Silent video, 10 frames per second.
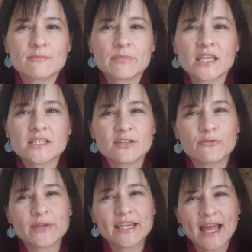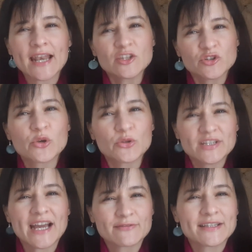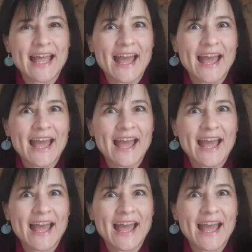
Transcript: because if we get into contact with